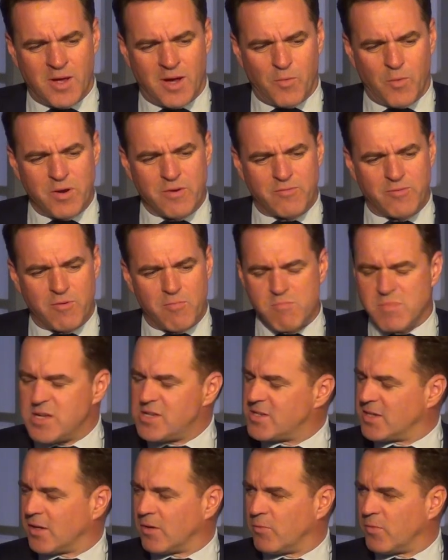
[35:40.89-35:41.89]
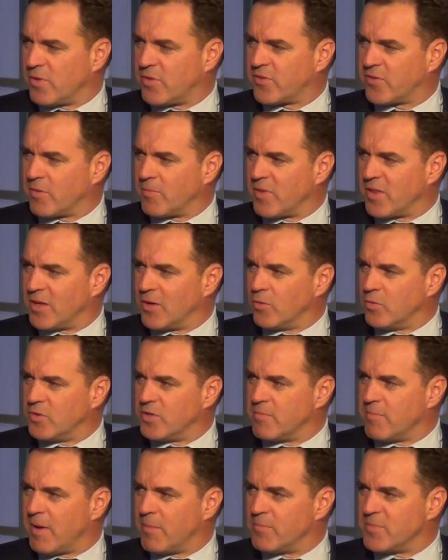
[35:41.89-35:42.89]
I went for a meeting with some of the
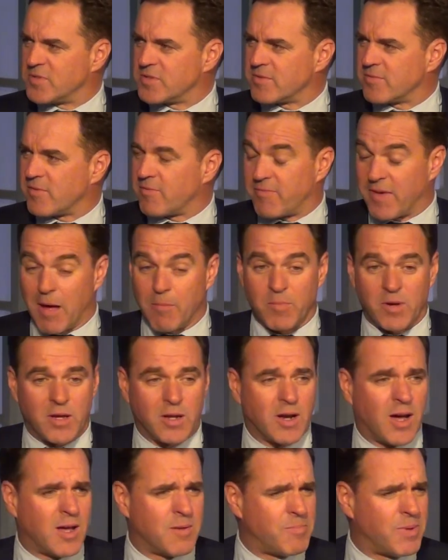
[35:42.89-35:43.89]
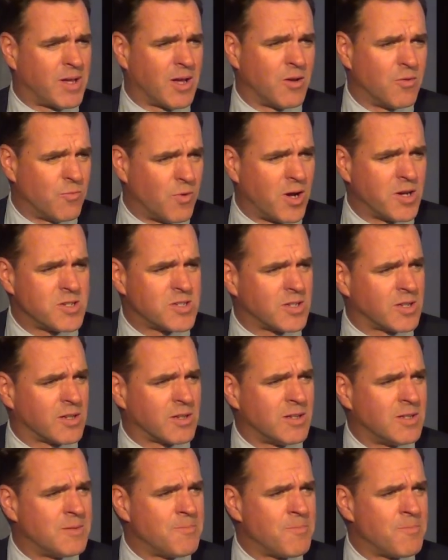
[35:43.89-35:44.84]
older members of the family, and I'd begun writing